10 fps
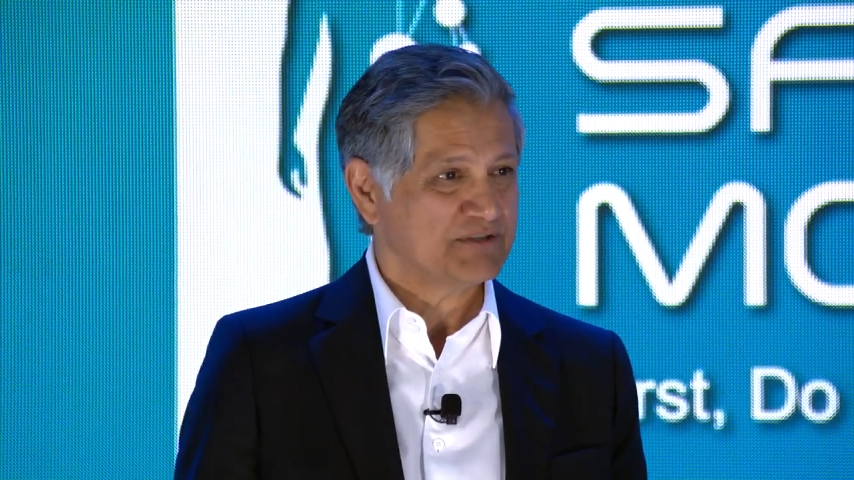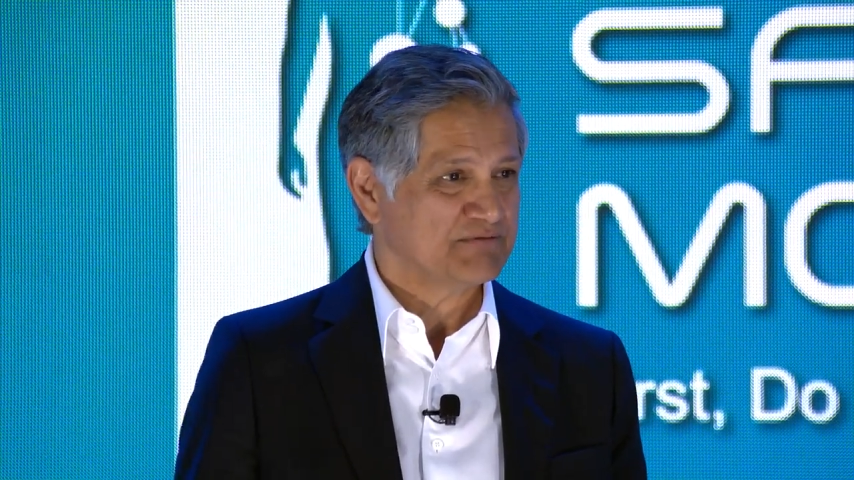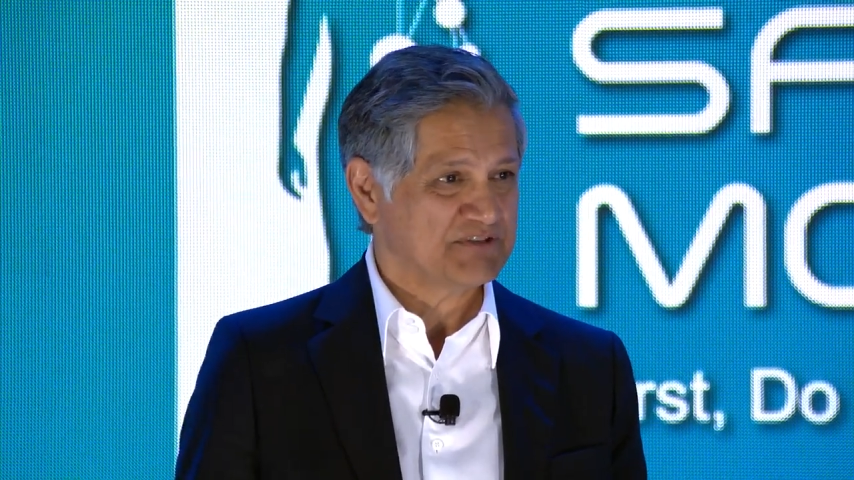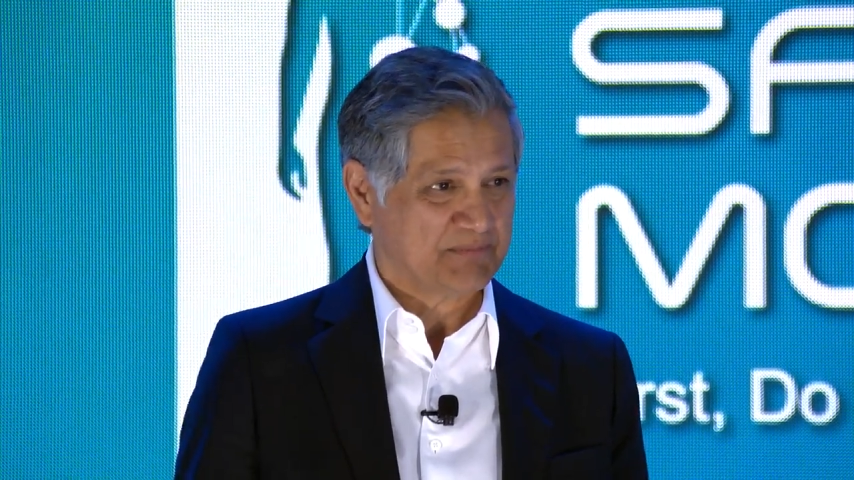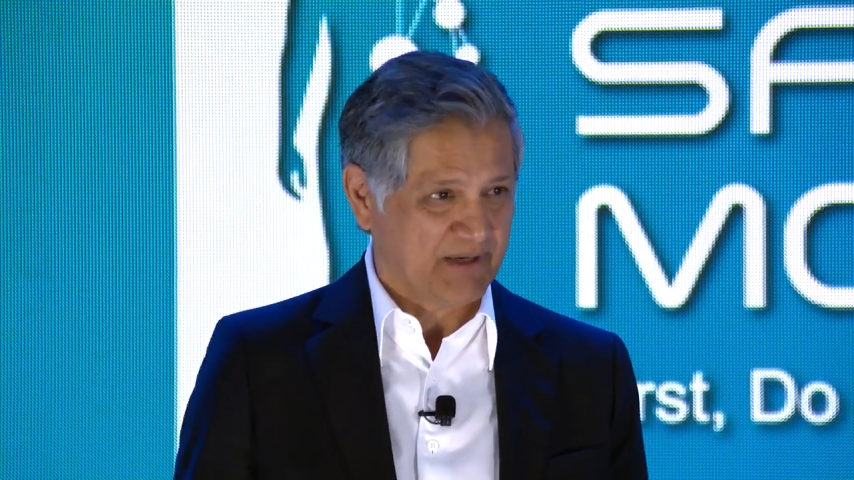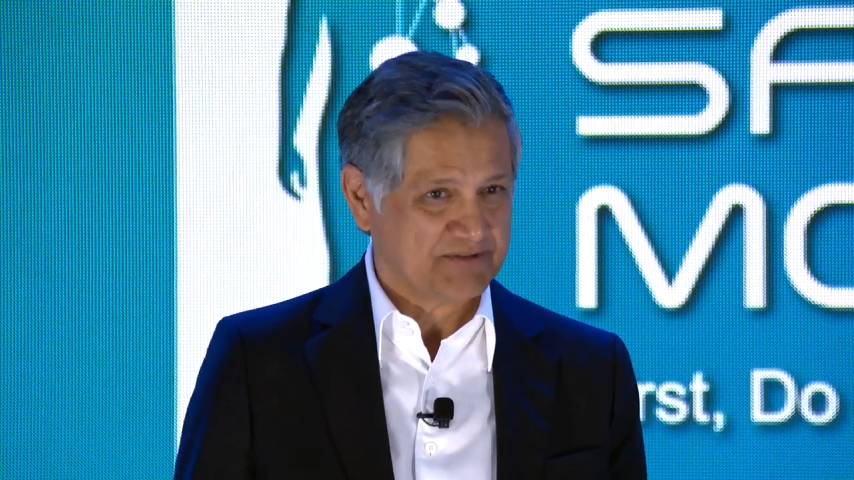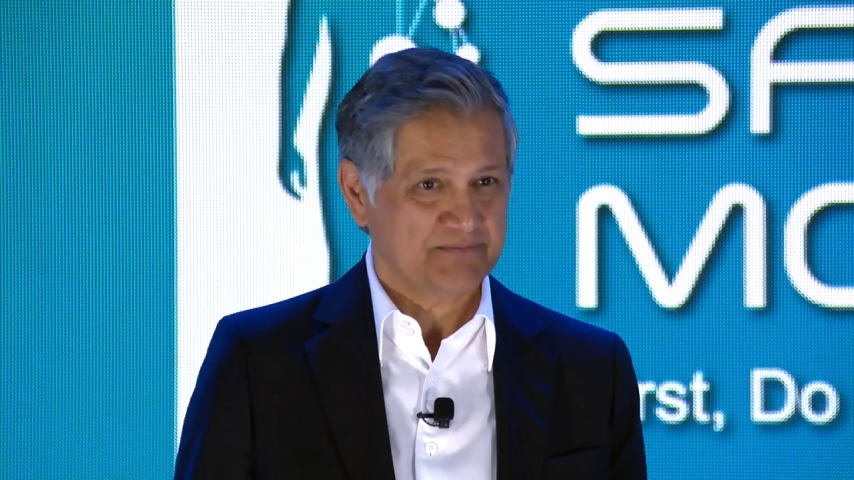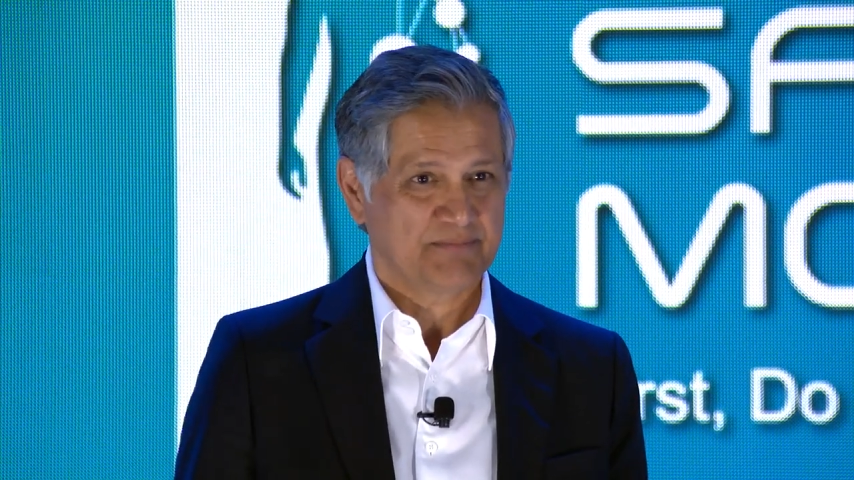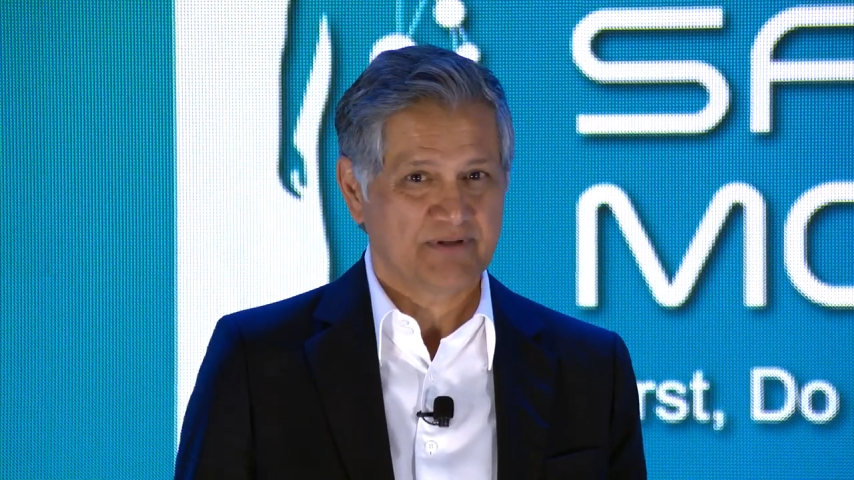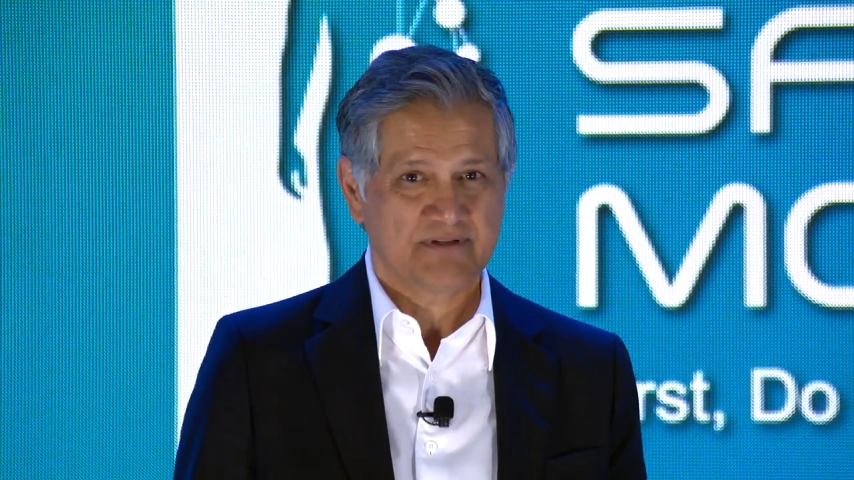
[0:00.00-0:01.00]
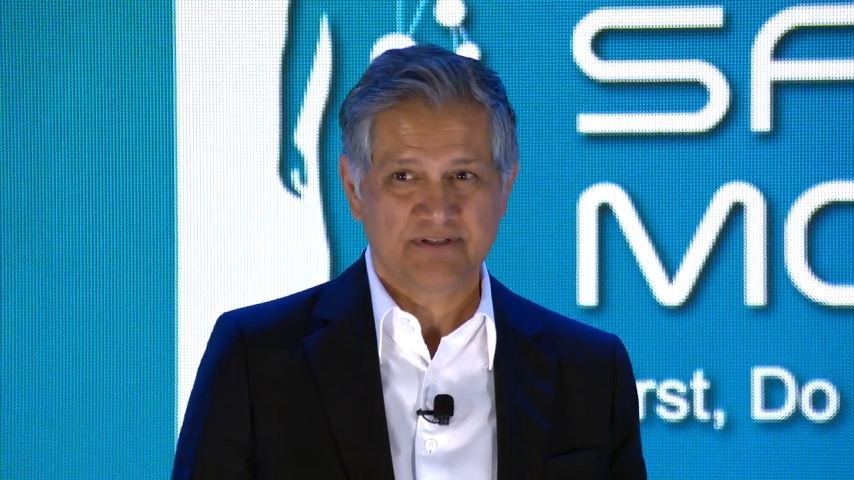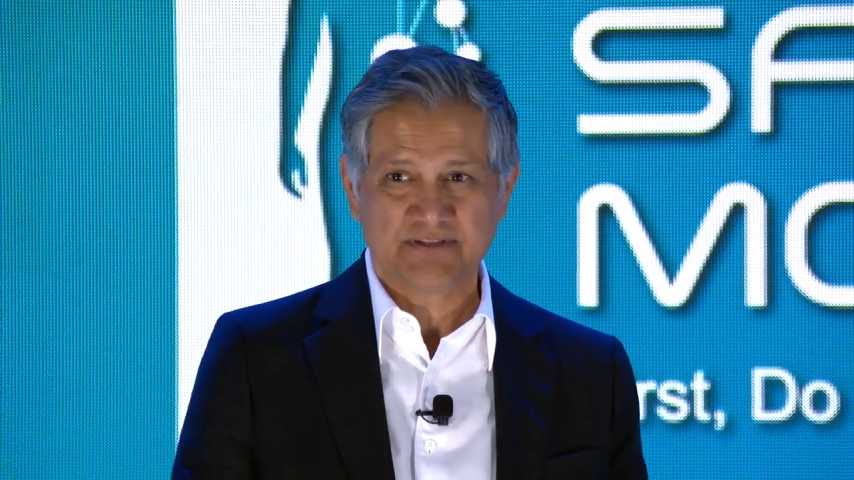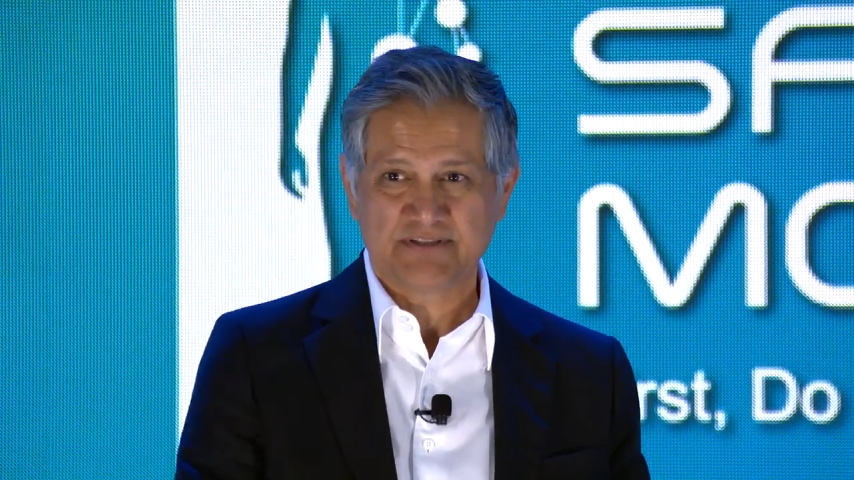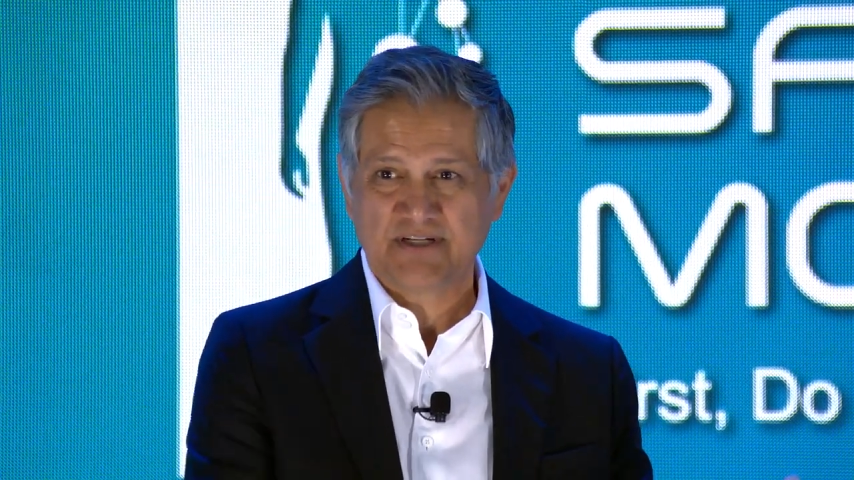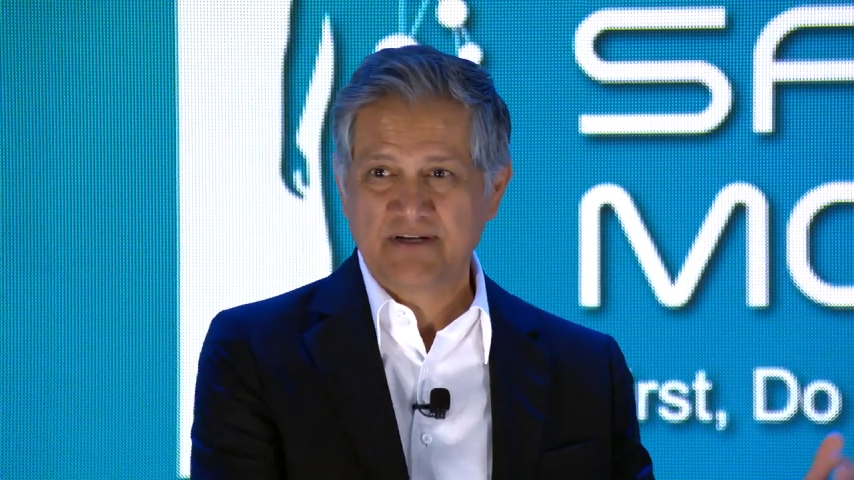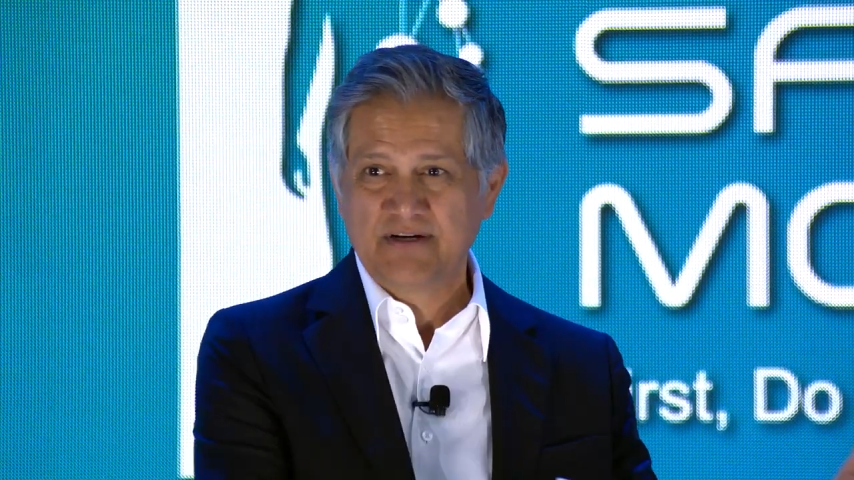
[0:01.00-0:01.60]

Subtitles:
the responsibilities